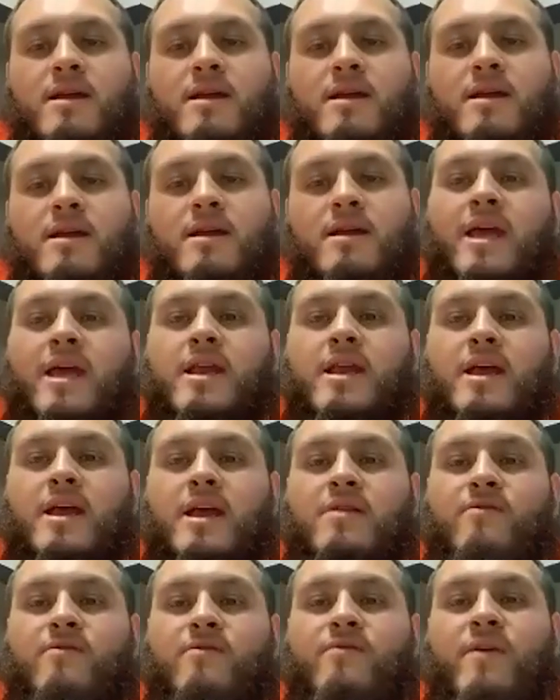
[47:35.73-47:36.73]

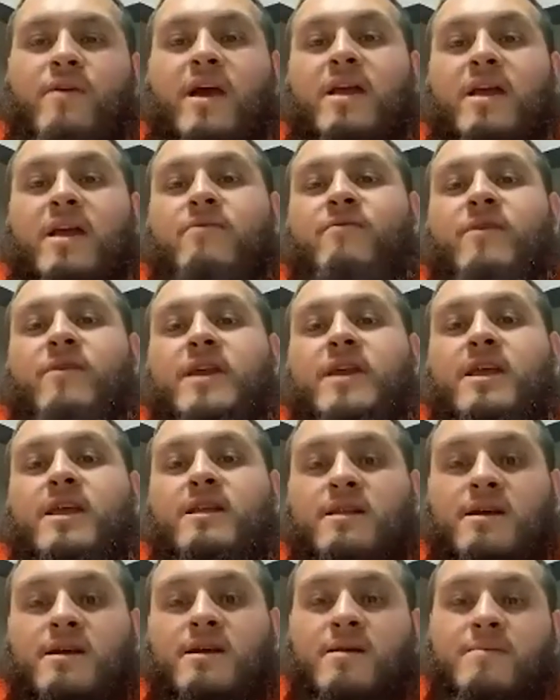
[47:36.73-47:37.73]
and
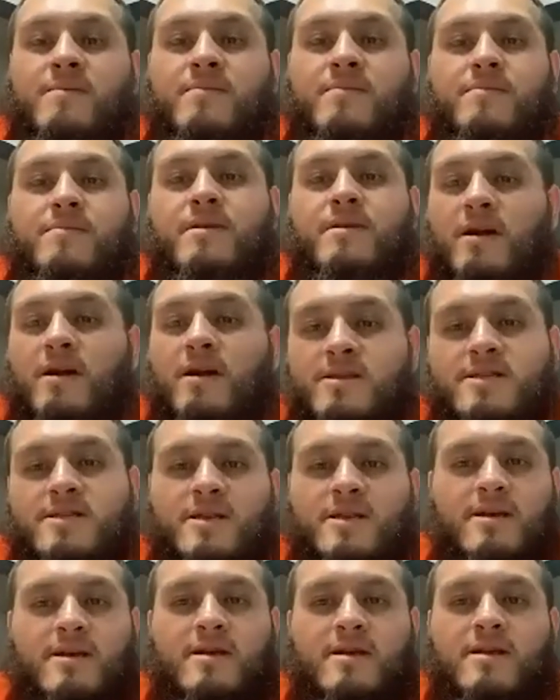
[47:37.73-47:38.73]
feeding them
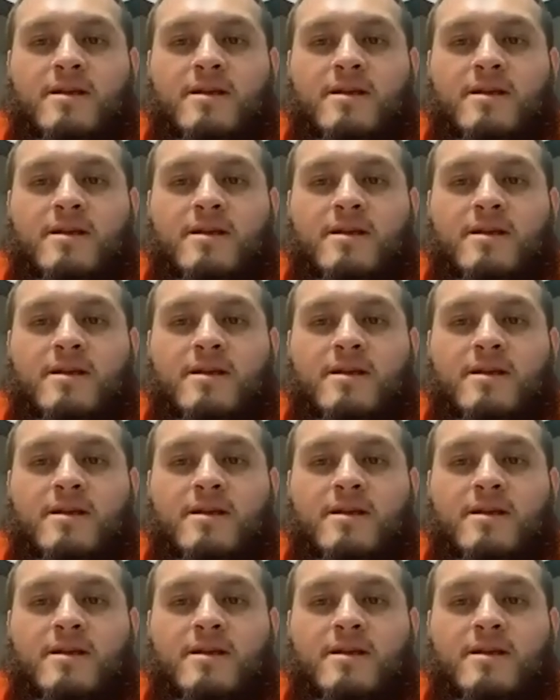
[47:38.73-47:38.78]
content.